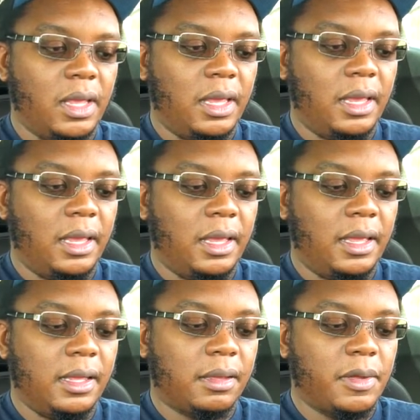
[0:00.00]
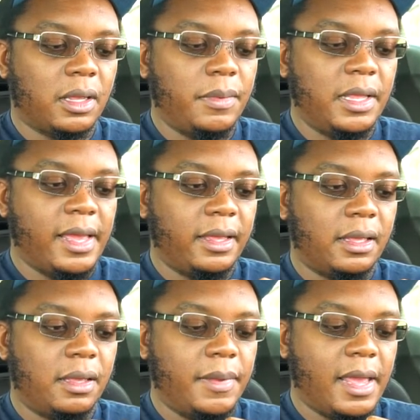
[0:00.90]
And come on, give me that.
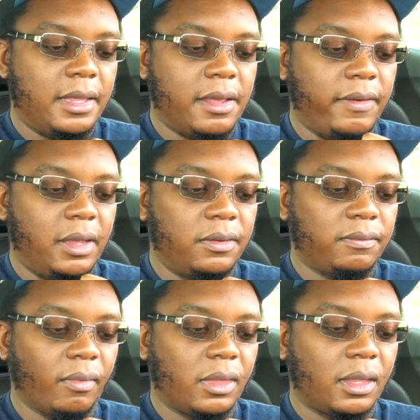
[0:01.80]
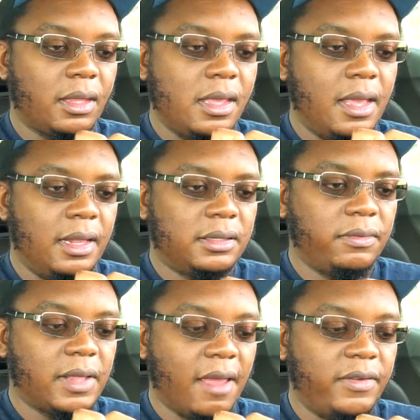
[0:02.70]
Give me that. There we go. And let's see
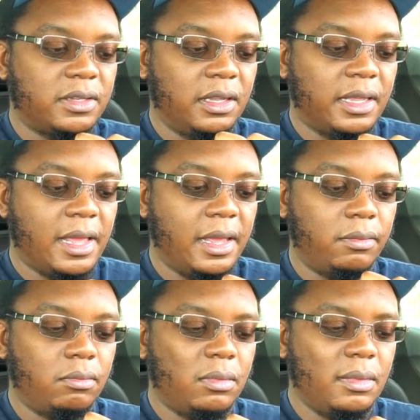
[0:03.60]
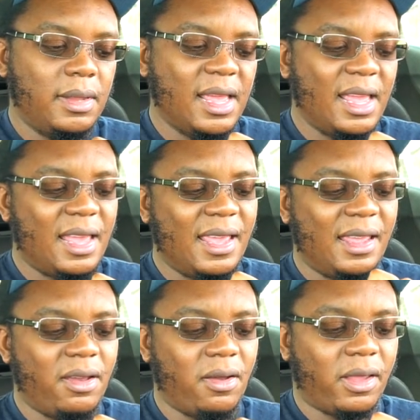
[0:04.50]
what the IVs are looking like. Eh,
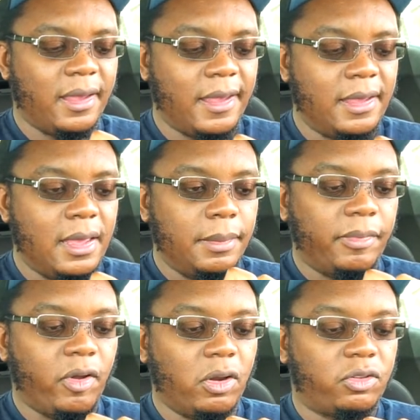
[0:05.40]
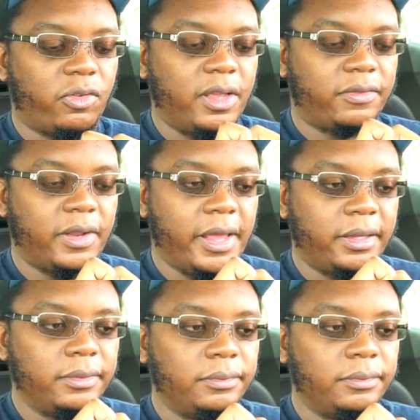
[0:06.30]
they are okay. We're going to transfer that.